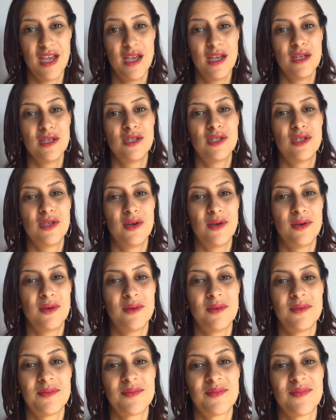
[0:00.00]

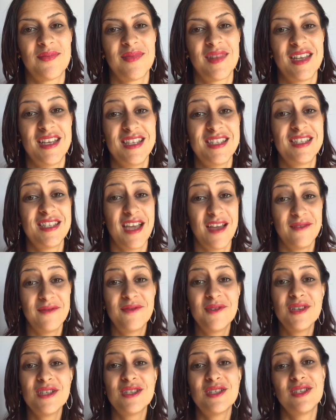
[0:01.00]
So it's time
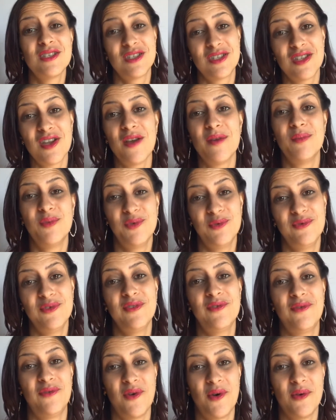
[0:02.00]
for us to start moving
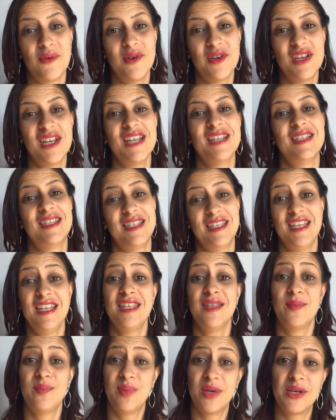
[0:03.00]
forward and seeing
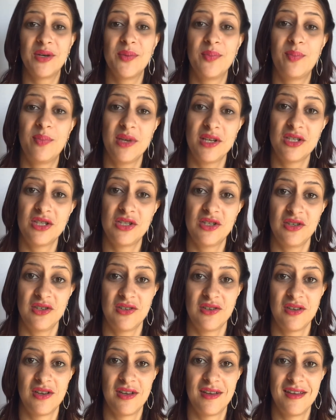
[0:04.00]
the bigger picture
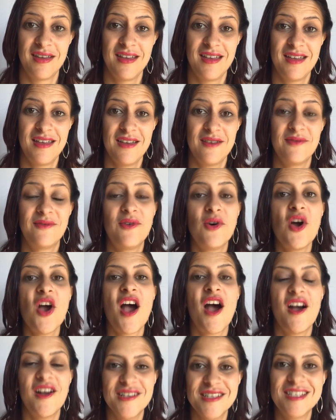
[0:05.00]
for
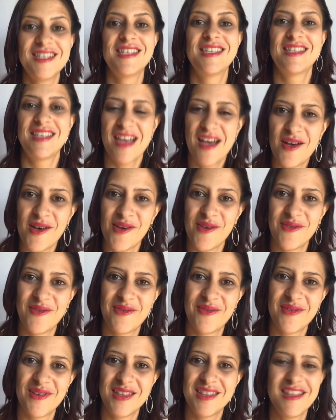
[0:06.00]
ourselves,
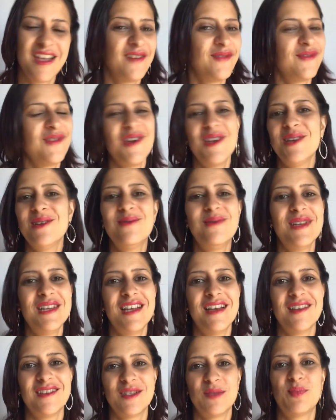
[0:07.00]
not for anyone
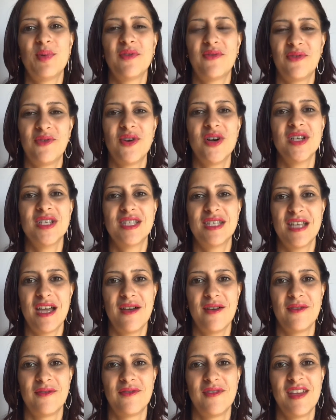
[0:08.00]
else, but for ourselves.